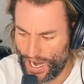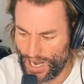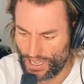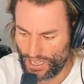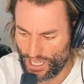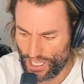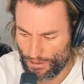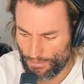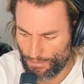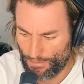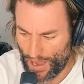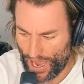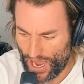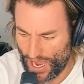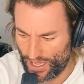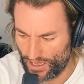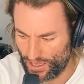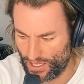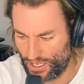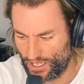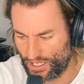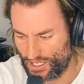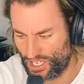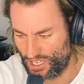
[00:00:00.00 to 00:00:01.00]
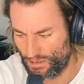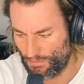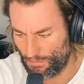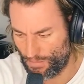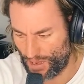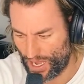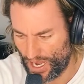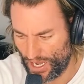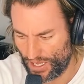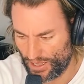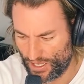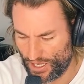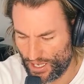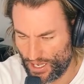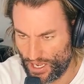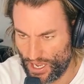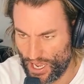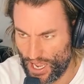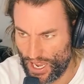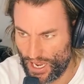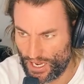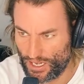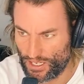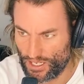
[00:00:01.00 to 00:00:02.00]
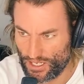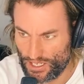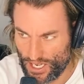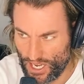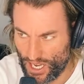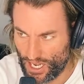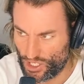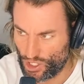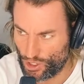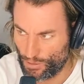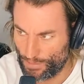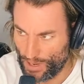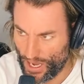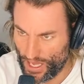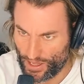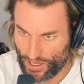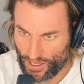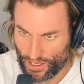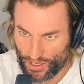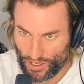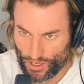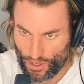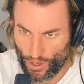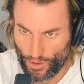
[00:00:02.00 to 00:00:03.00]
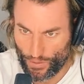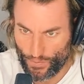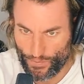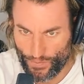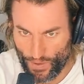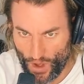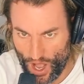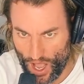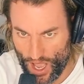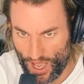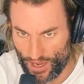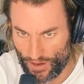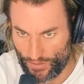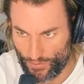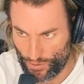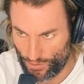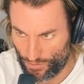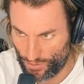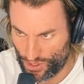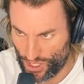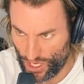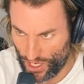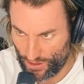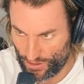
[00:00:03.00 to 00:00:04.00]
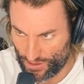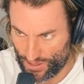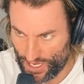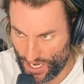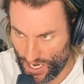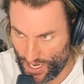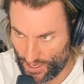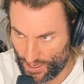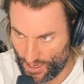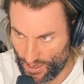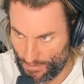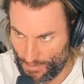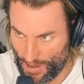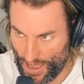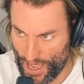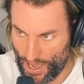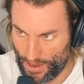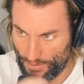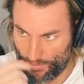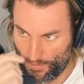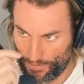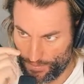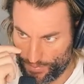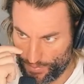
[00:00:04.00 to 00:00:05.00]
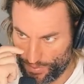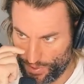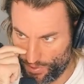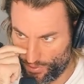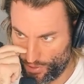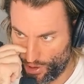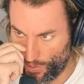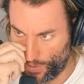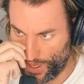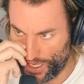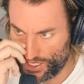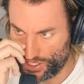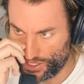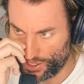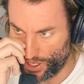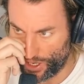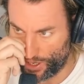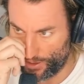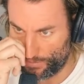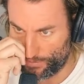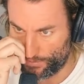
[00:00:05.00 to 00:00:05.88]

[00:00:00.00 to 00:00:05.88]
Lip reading: Daly Bailey, Tim Bailey, and Natasha Belling got fired from Channel 10 about 3 weeks